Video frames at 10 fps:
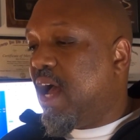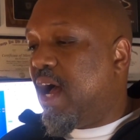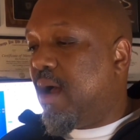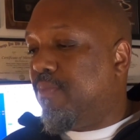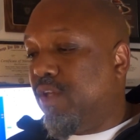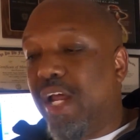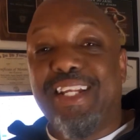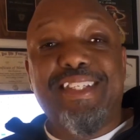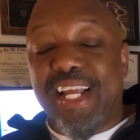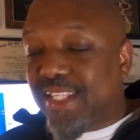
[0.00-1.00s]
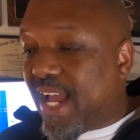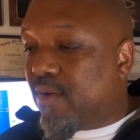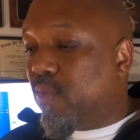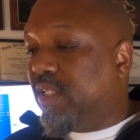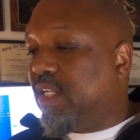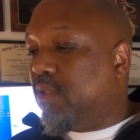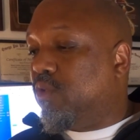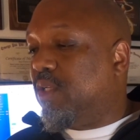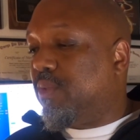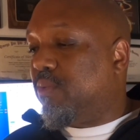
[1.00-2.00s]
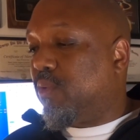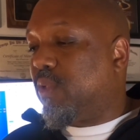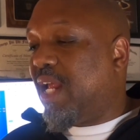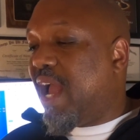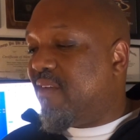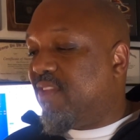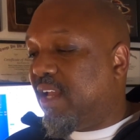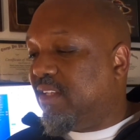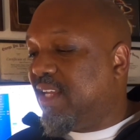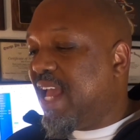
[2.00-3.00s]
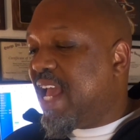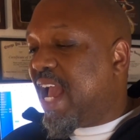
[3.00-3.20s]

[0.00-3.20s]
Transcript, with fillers: Uh, the United States had retailers that were going to have things.